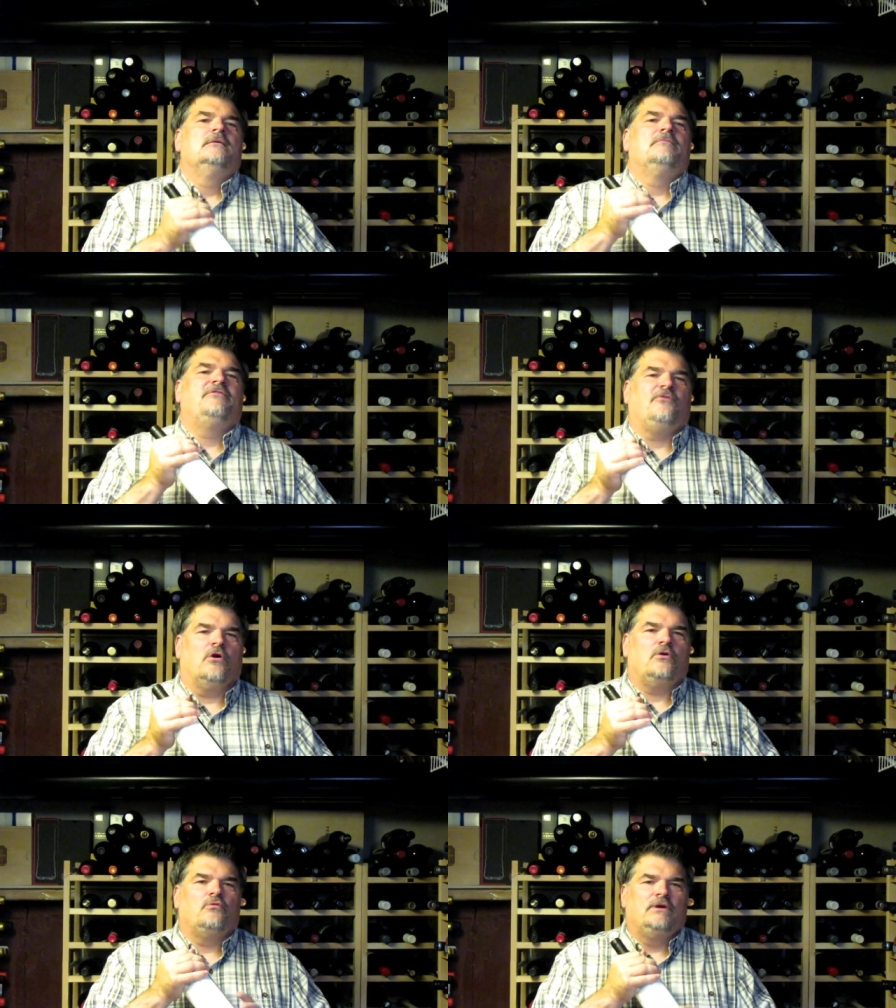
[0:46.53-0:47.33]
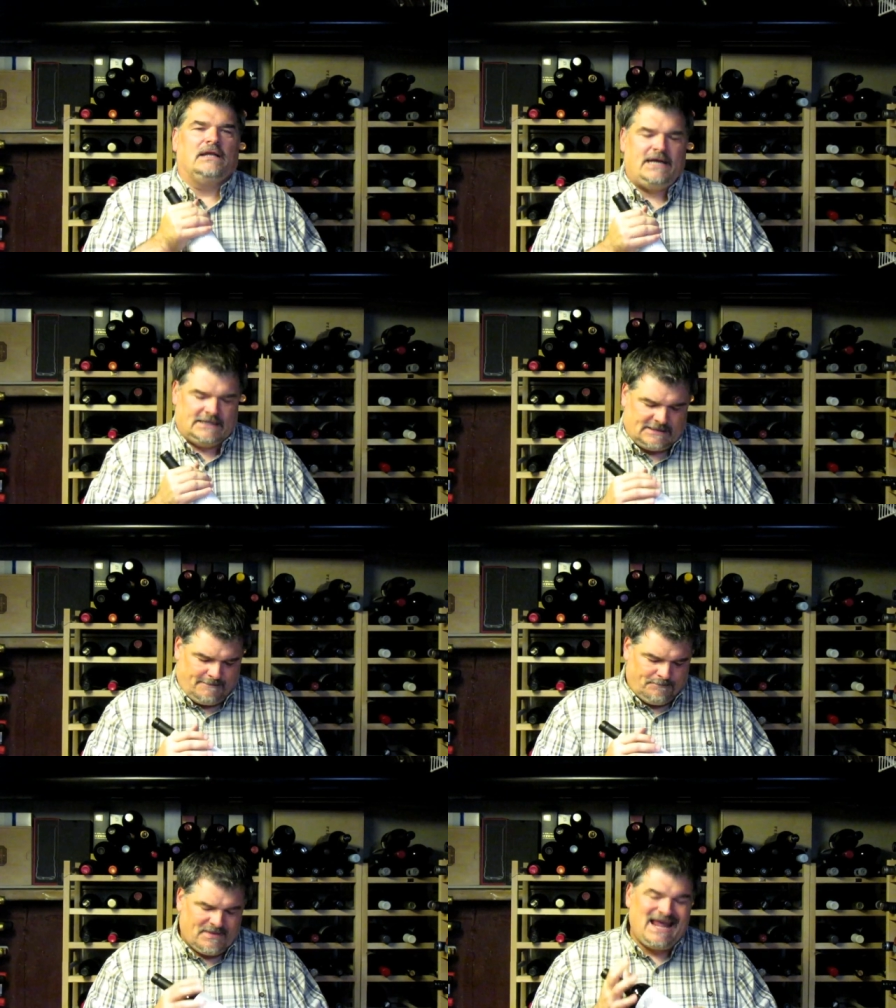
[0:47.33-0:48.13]
before release.
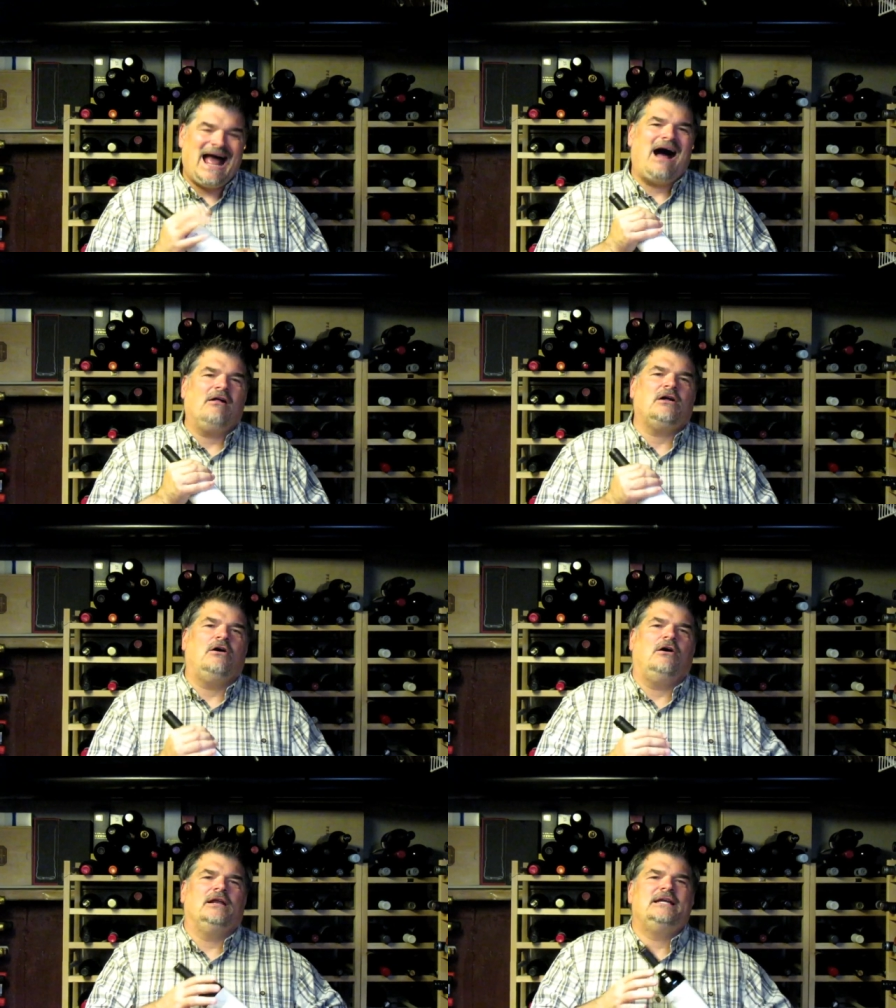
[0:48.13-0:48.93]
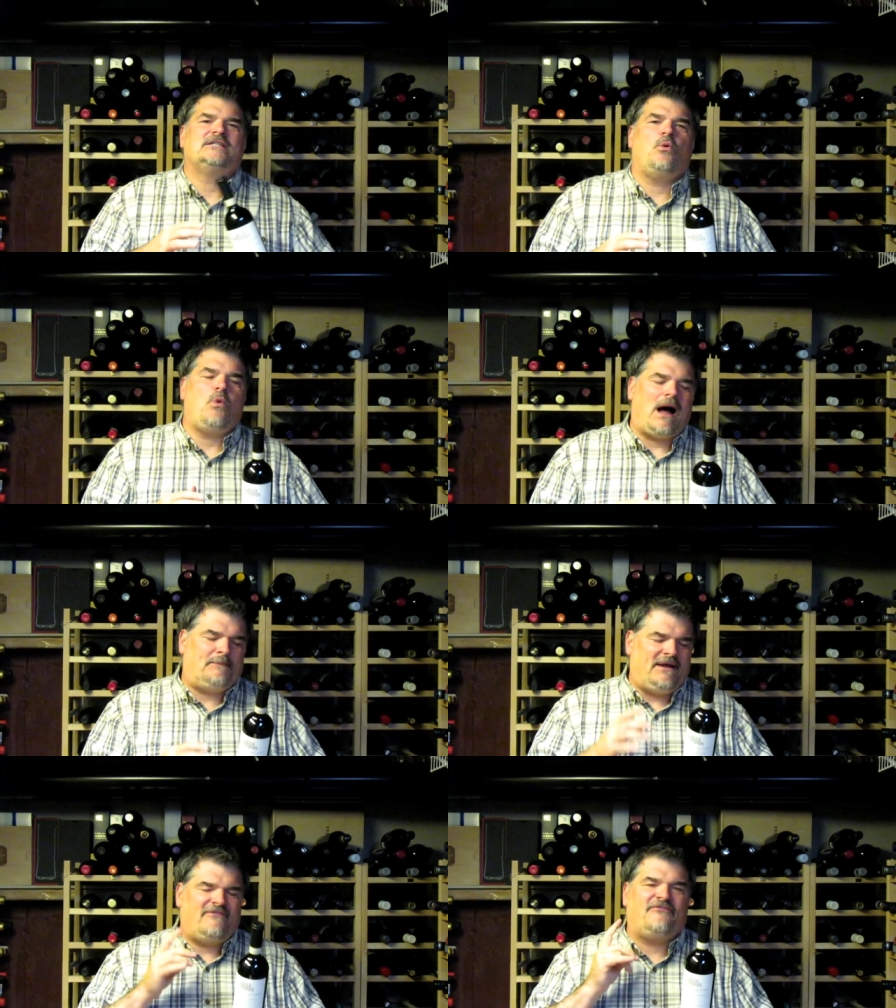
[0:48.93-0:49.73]
The alcohol is a
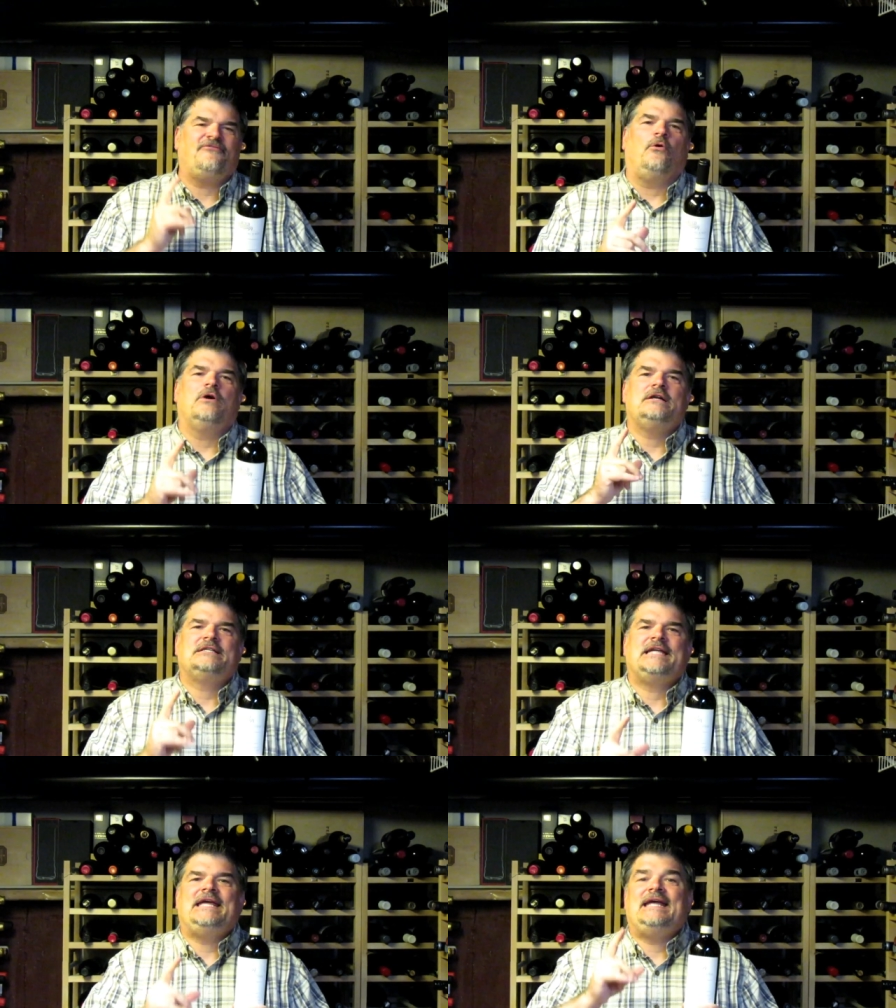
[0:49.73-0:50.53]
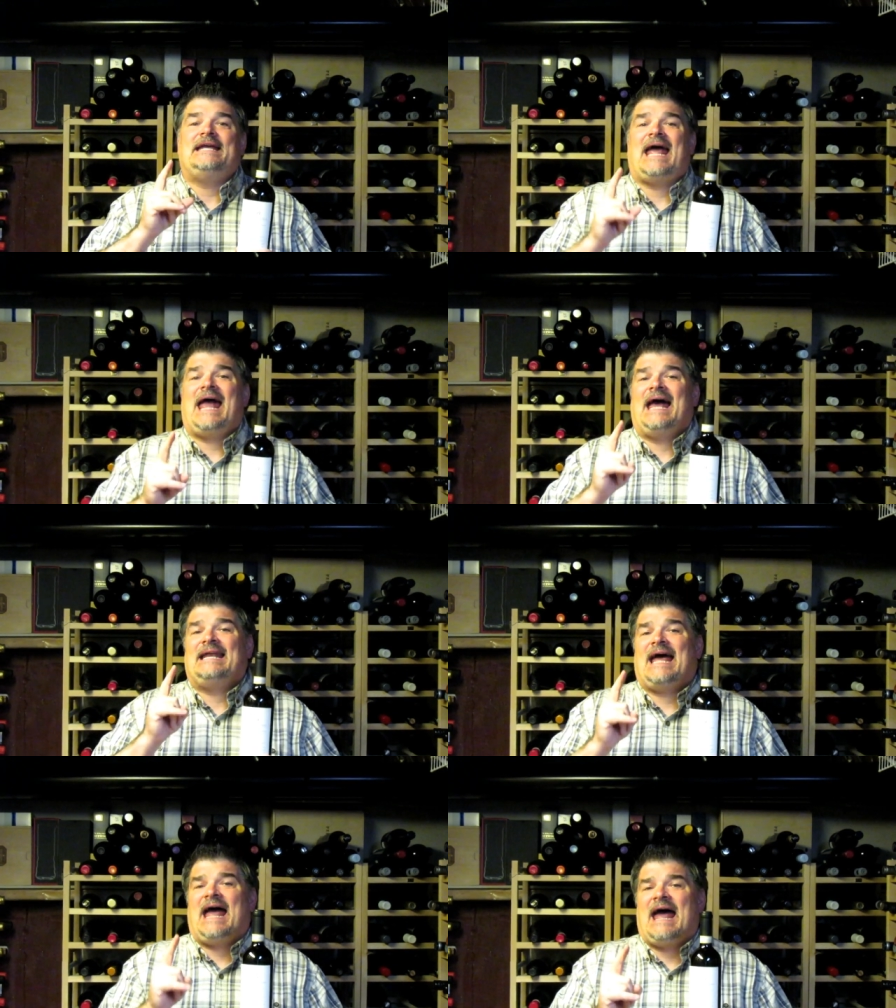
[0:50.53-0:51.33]
whopping fourteen
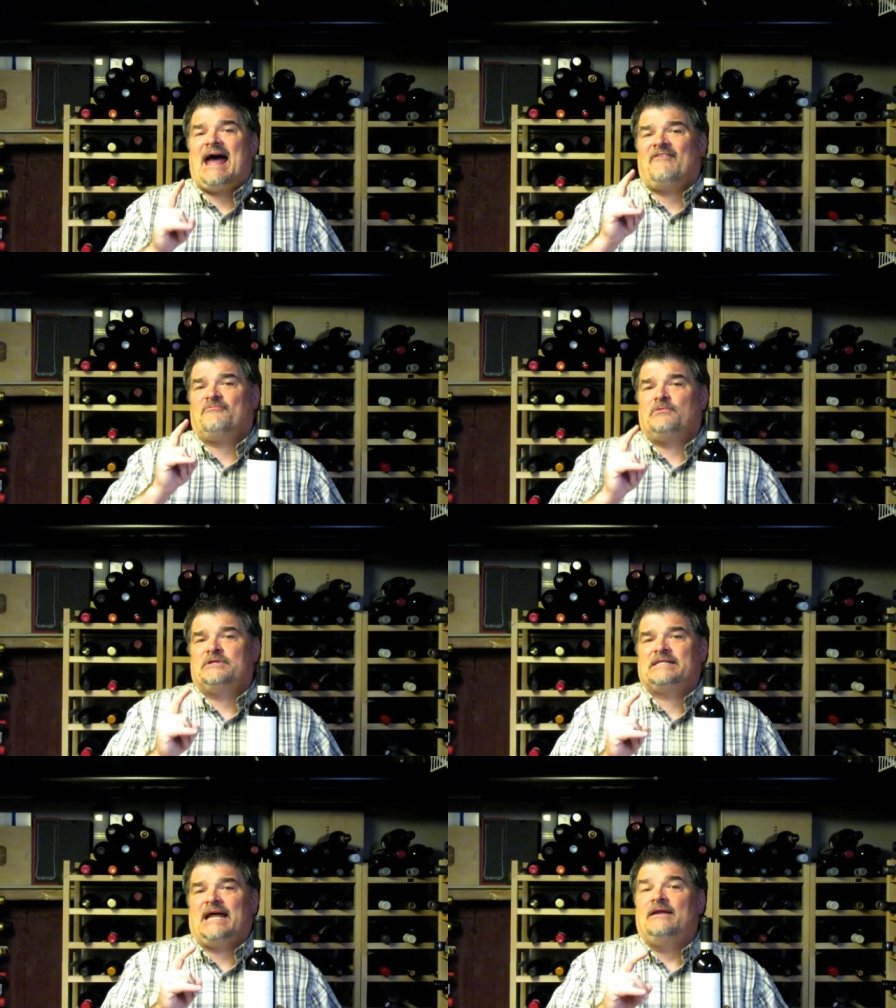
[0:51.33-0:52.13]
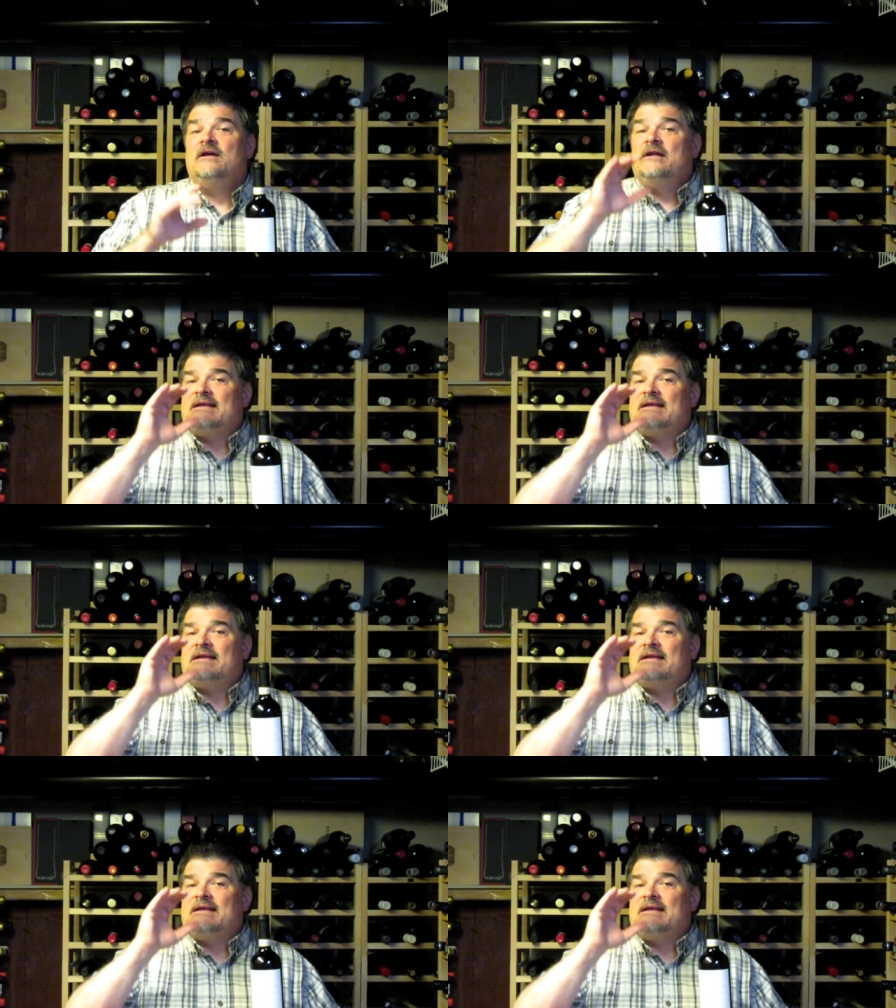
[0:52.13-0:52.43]
and a half percent.